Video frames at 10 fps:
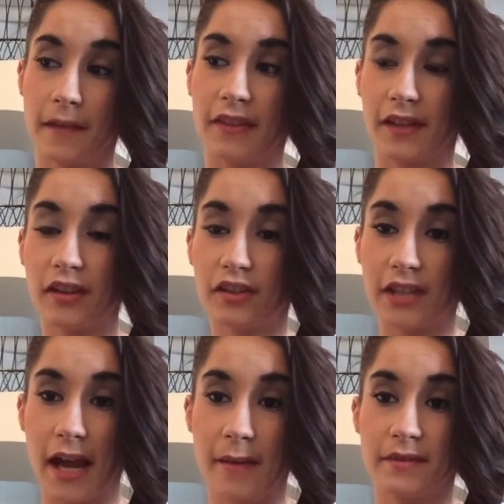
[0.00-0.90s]
the other
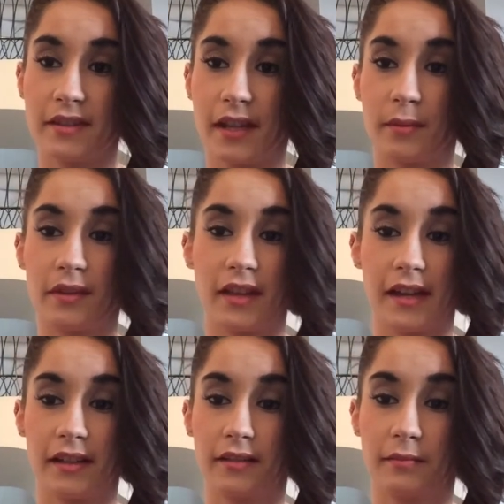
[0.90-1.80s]
times, like with
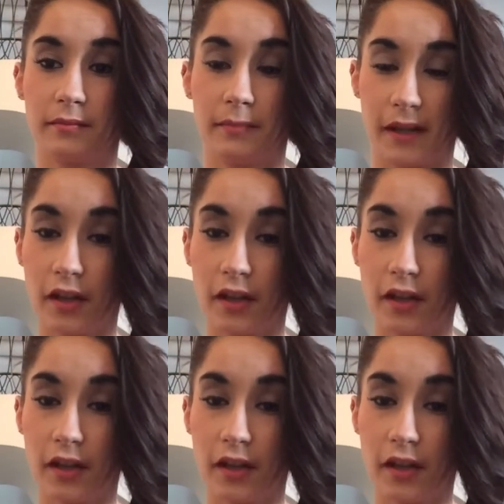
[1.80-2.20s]
like my